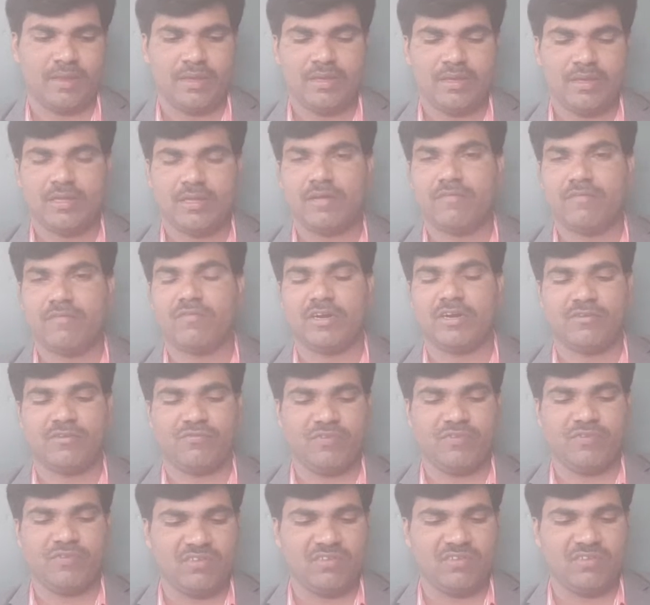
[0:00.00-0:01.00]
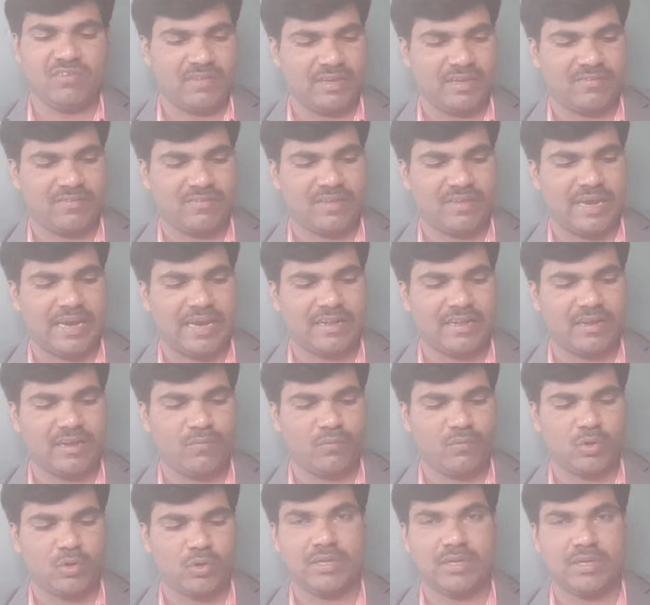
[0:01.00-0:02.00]
If that fish is
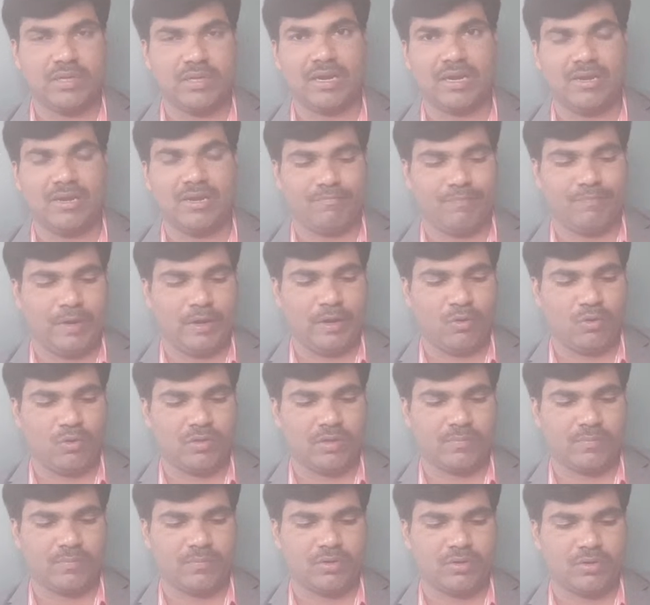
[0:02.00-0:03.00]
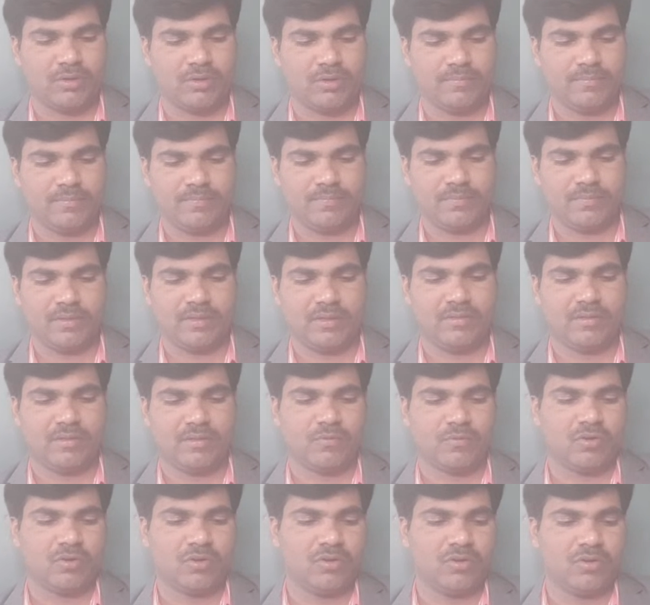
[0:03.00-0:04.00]
exactly vertically below the board, then the
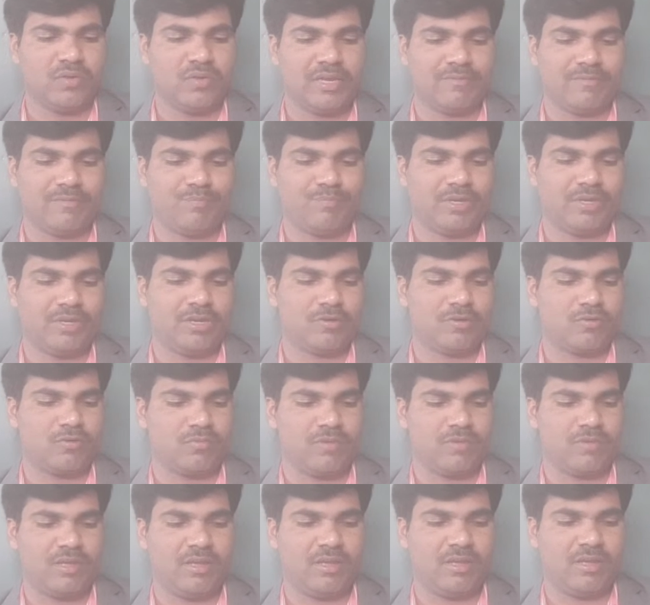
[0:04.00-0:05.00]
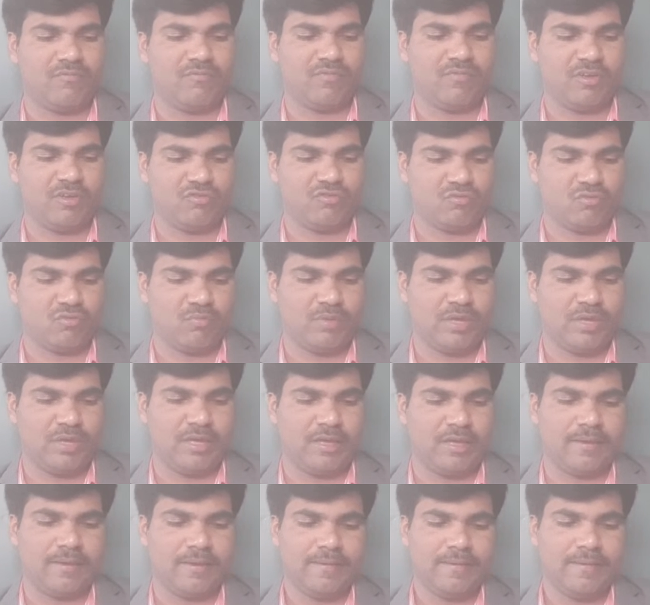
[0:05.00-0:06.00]
board will appear to be fish to
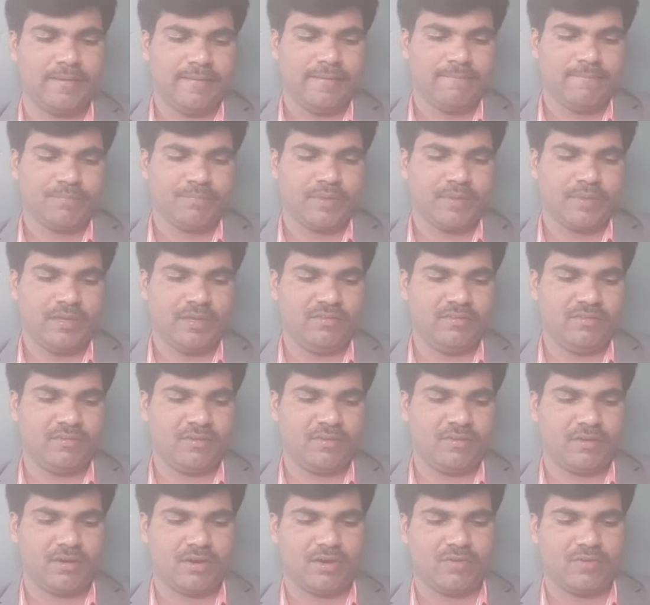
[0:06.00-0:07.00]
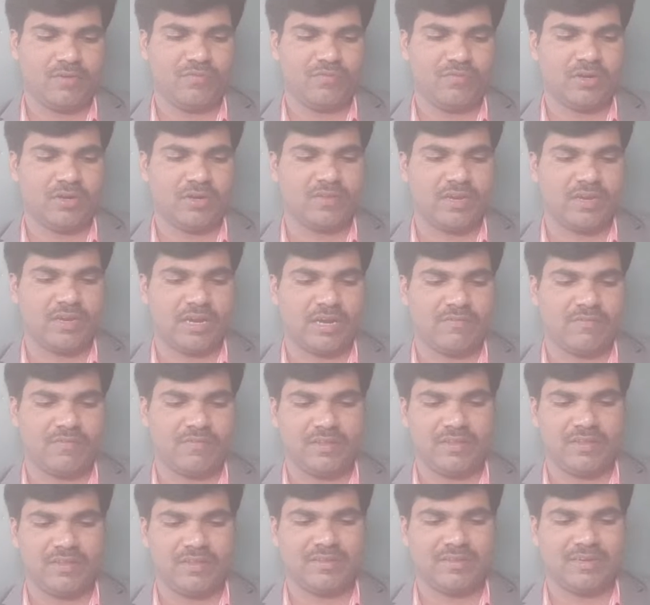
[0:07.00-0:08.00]
be. Yes, further
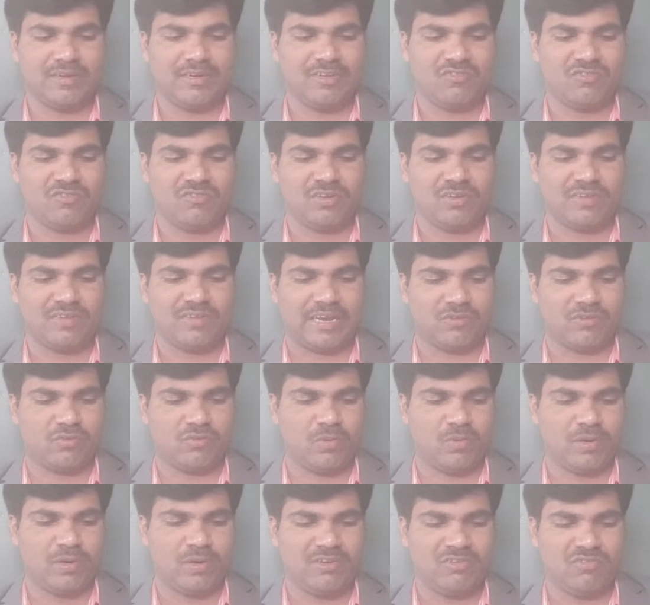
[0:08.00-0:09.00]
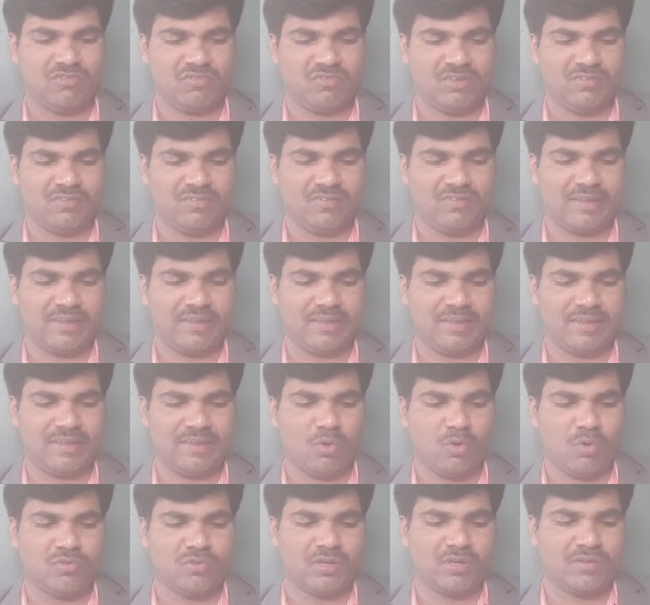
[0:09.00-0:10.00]
away than the distance, actual distance,
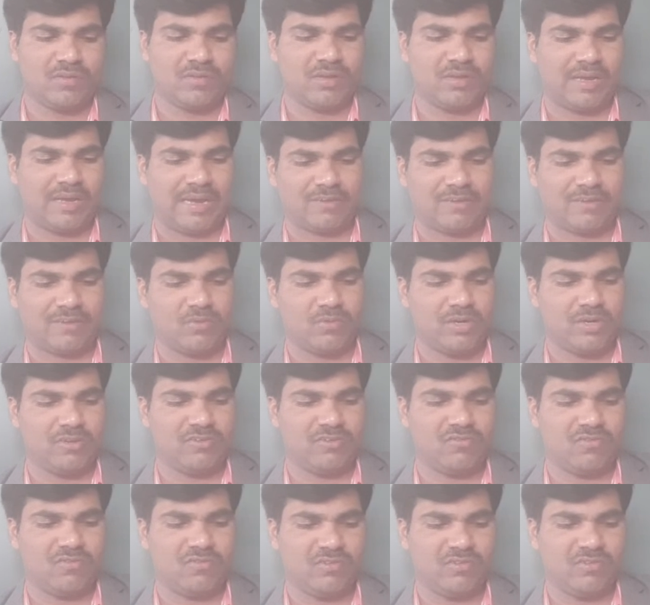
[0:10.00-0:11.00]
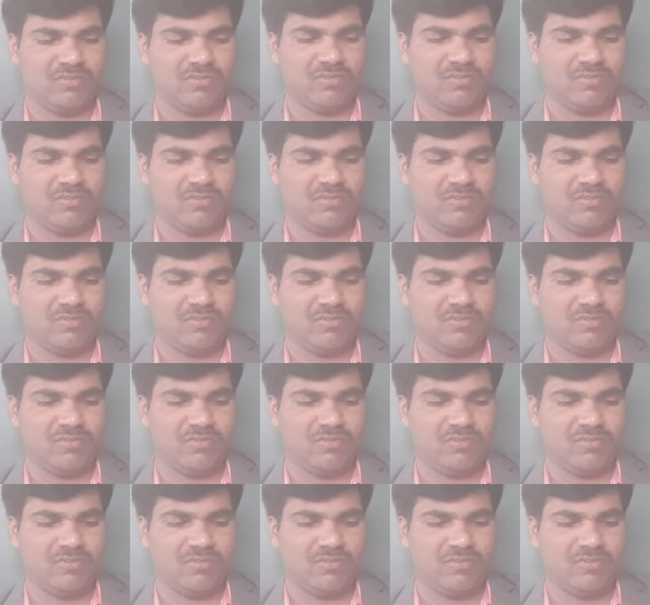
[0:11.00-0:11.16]
closer than actual distance,